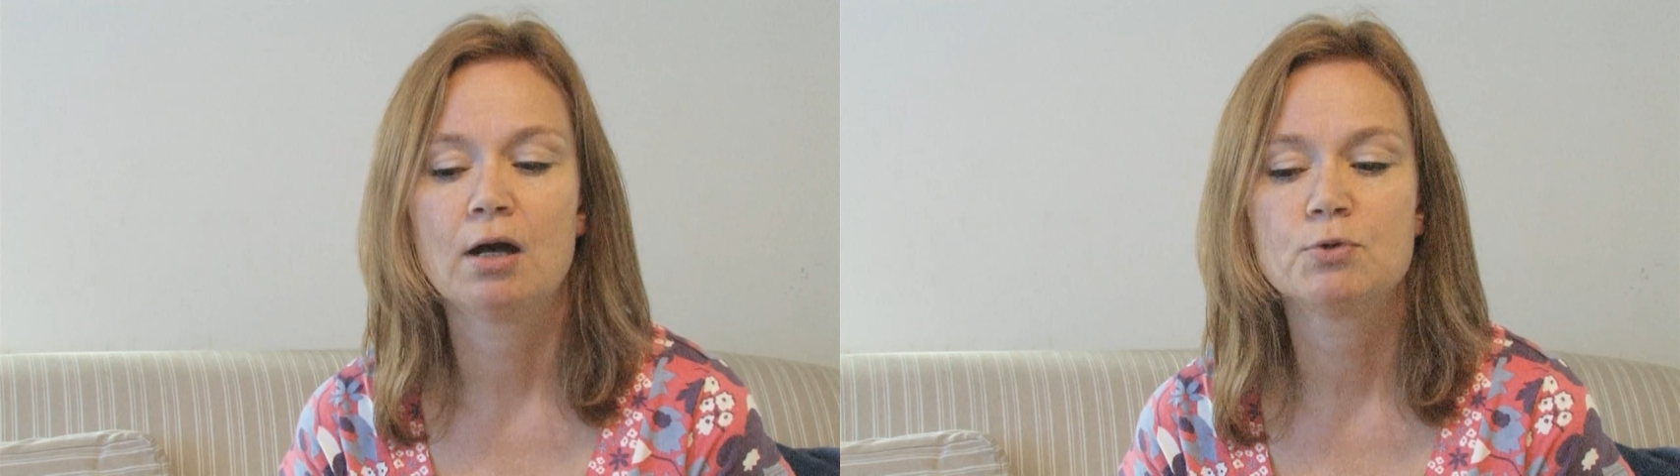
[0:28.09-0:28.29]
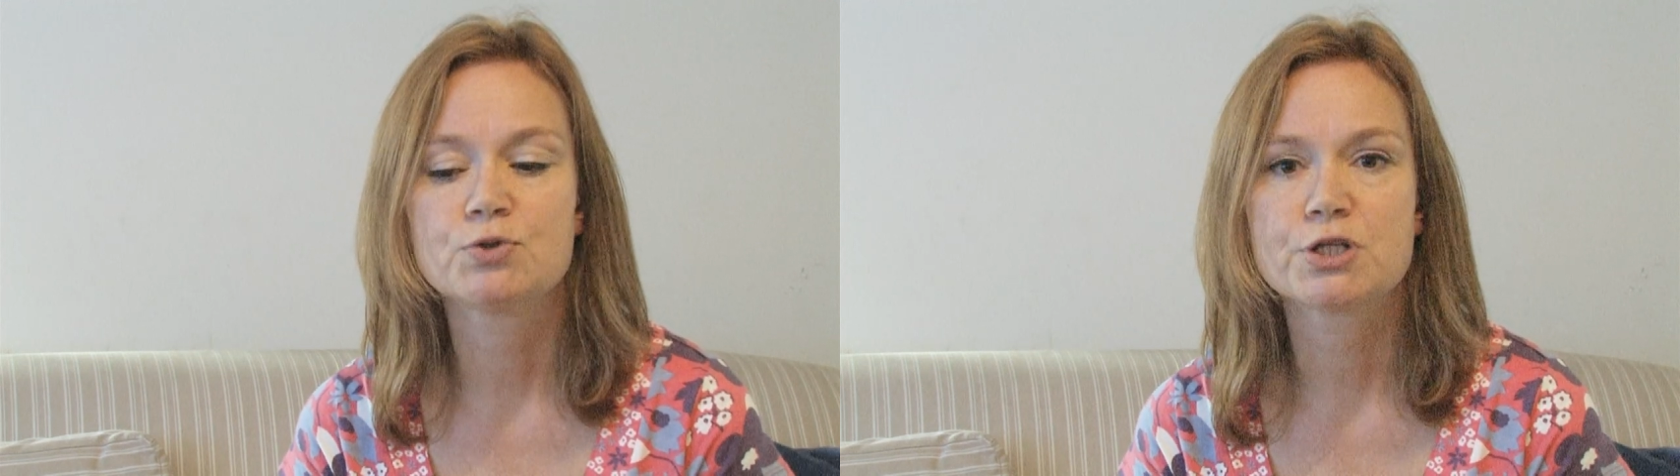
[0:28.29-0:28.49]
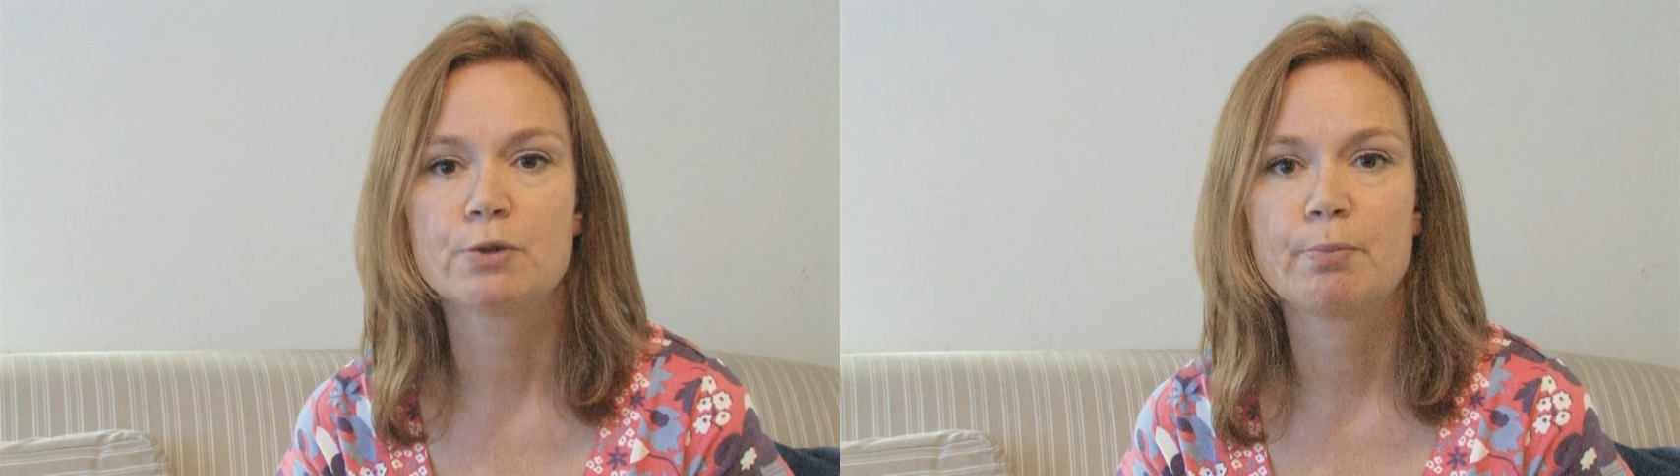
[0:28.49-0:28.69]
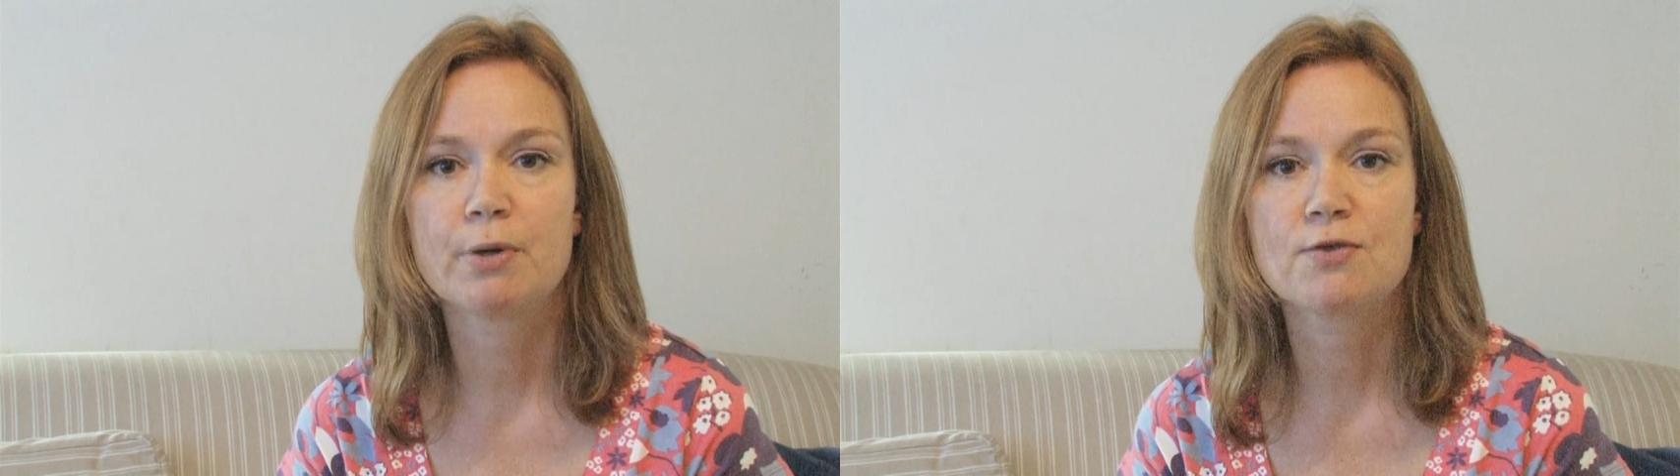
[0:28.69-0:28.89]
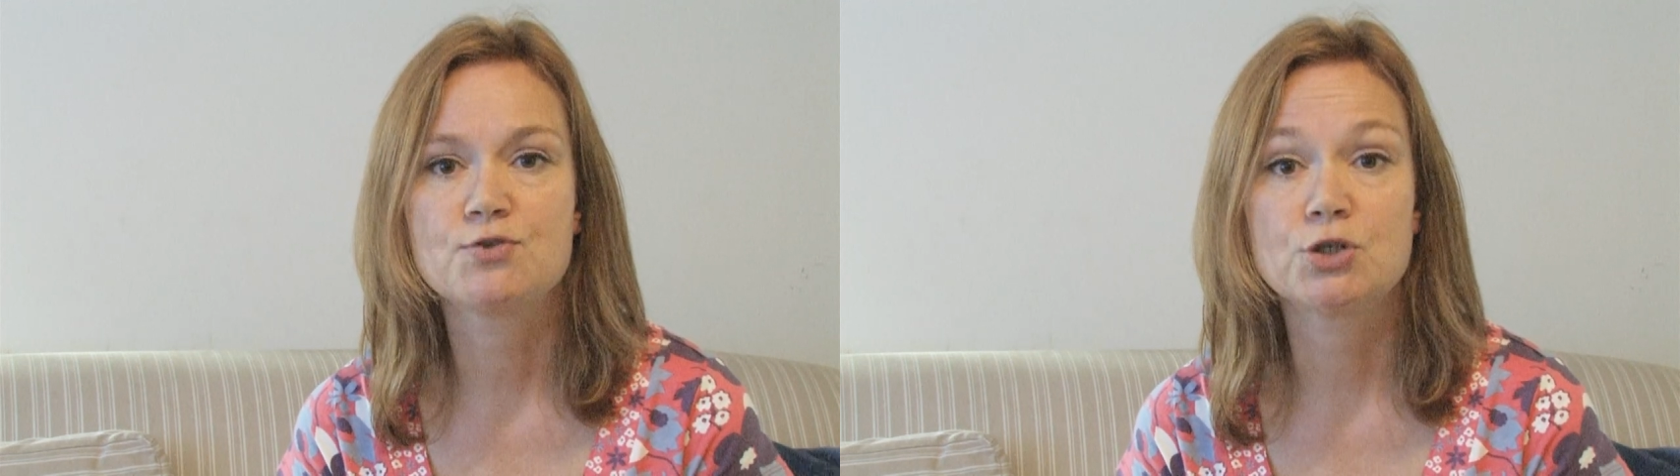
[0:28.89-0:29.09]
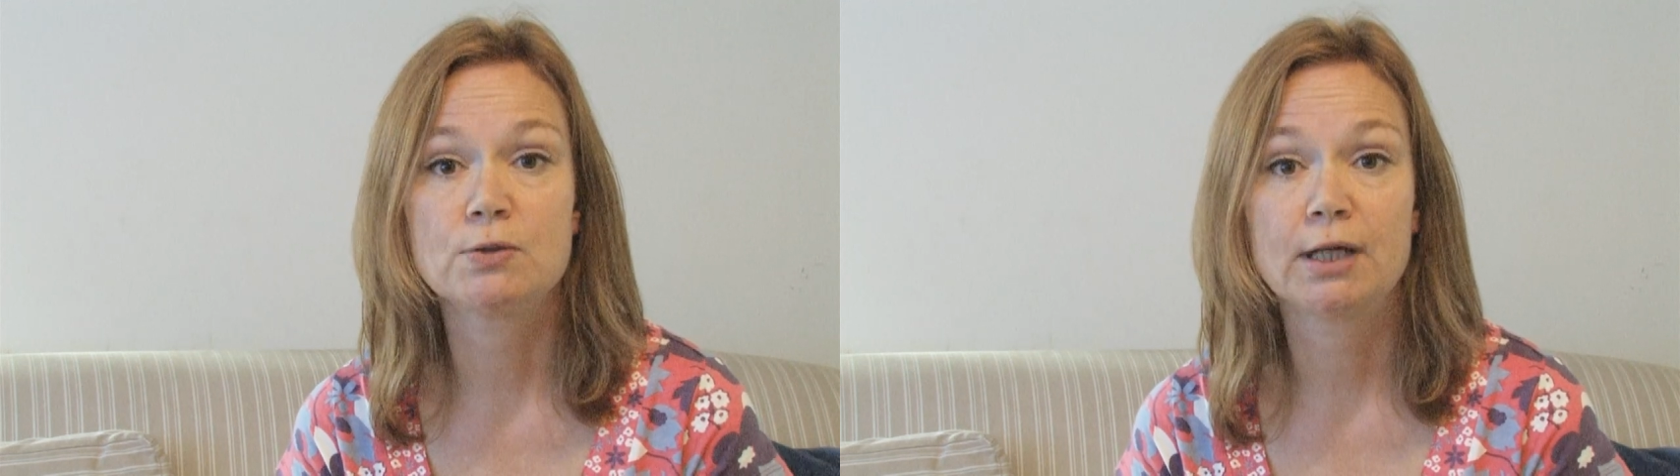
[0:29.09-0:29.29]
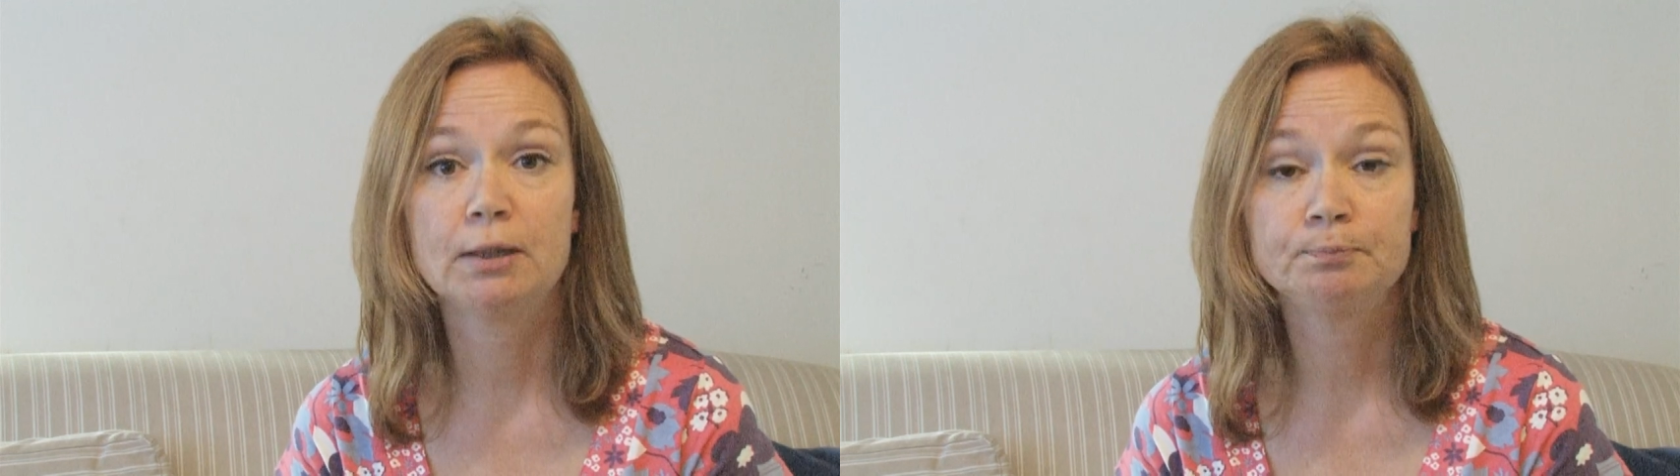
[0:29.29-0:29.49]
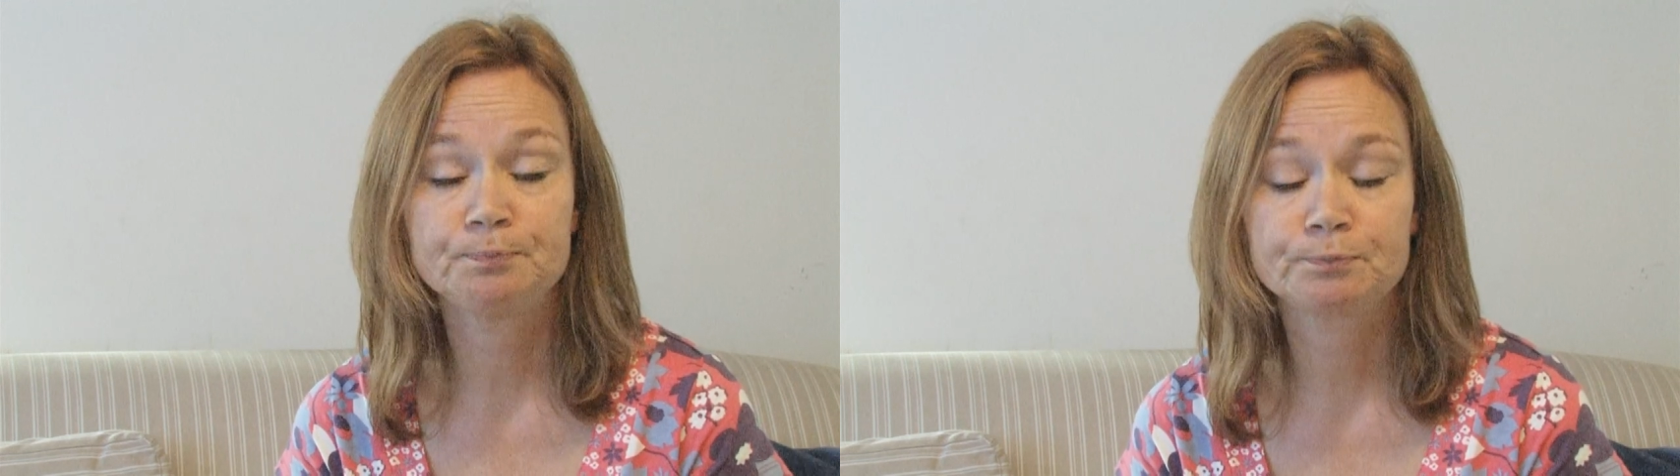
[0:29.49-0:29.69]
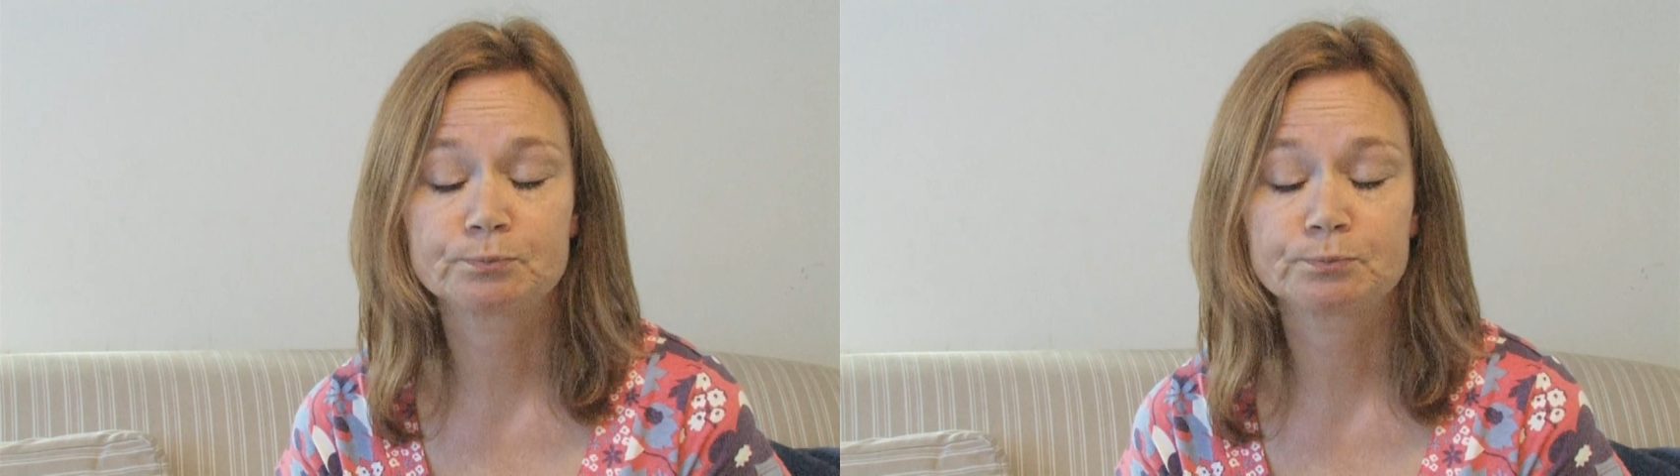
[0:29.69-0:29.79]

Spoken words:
I'm also a birth doula.